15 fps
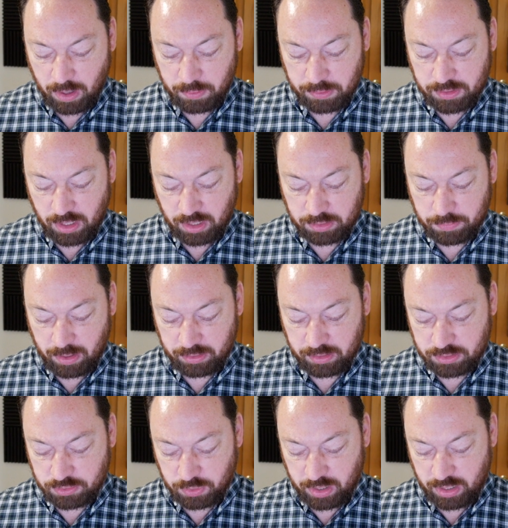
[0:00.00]
how we talked about
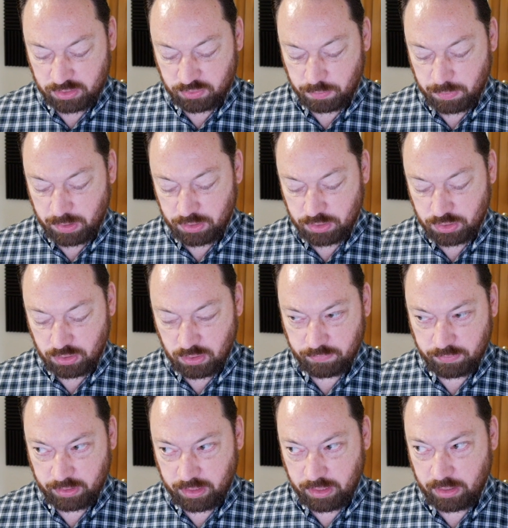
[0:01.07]
this transformation
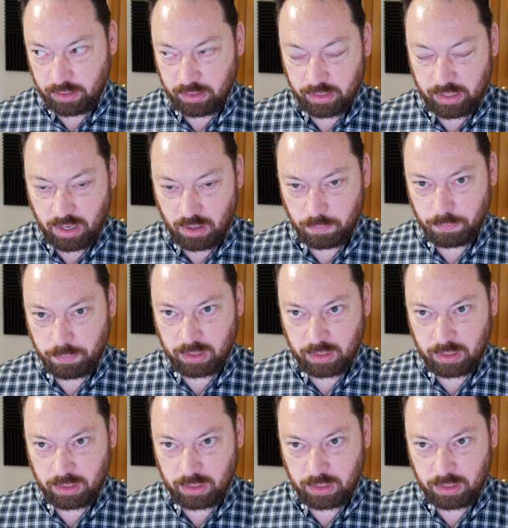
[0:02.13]
over here and how